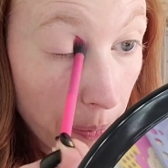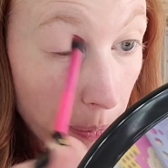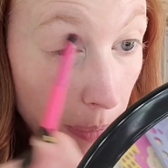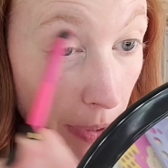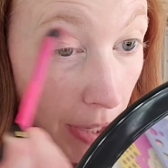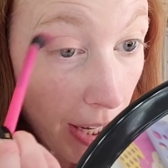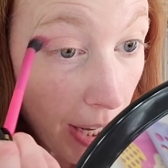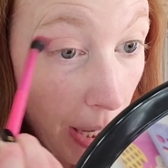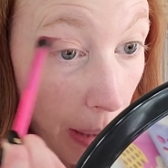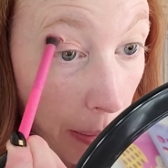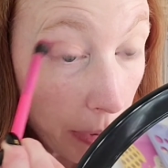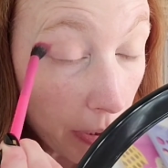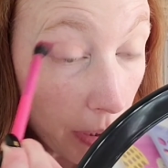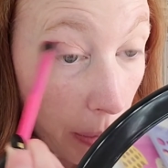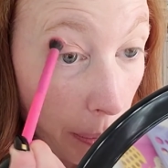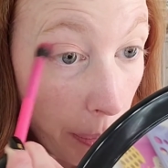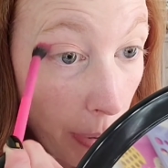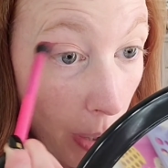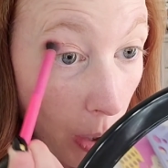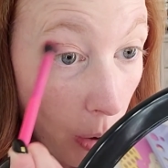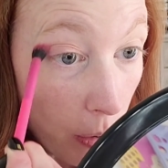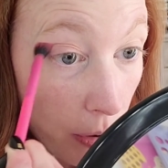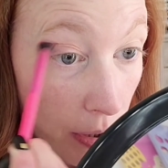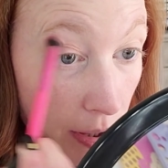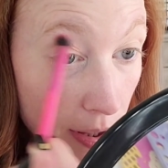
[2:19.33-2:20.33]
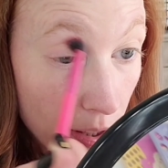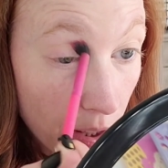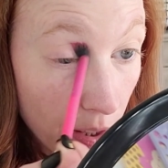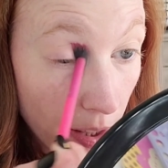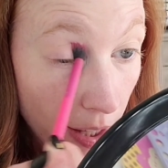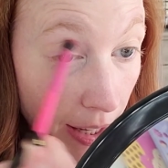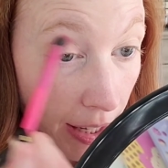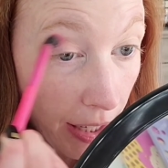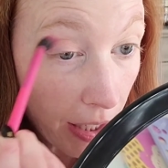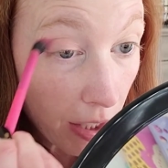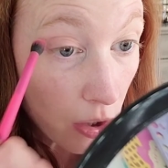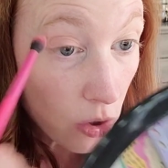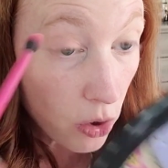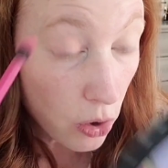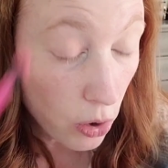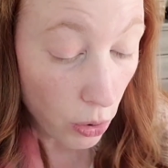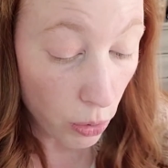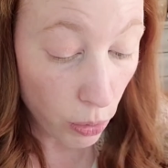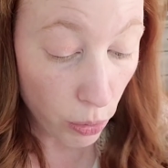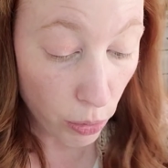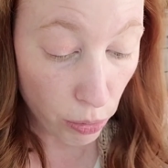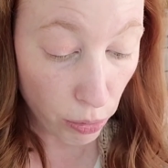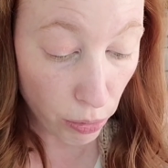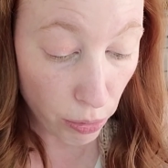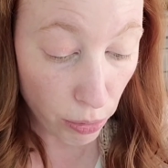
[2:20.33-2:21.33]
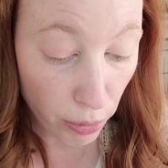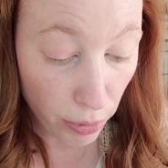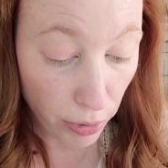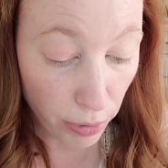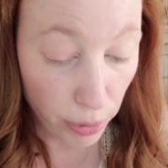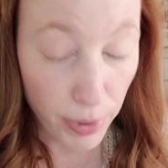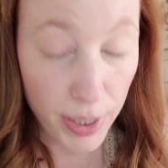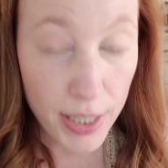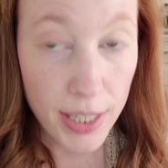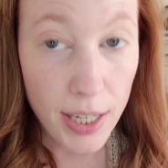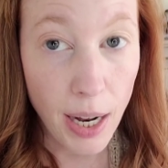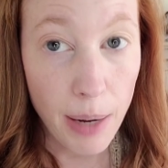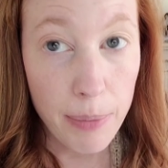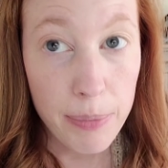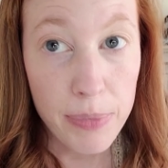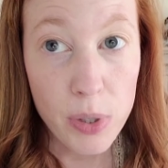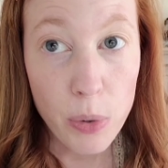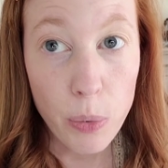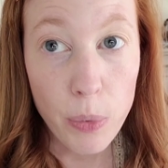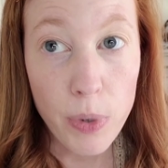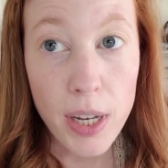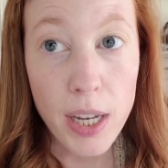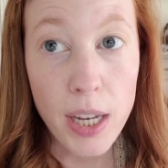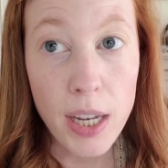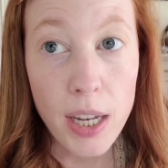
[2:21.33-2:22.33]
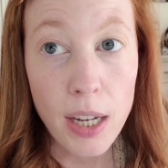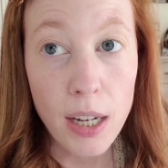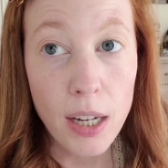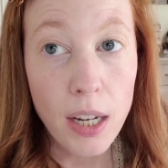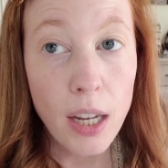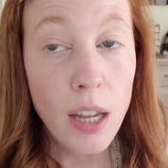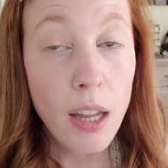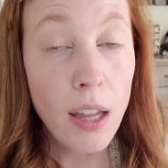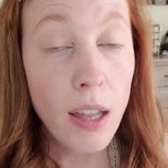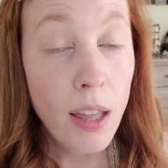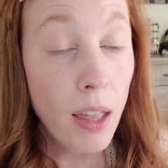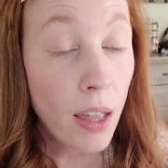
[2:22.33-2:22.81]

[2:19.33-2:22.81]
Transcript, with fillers: being able to post like two, three times a week.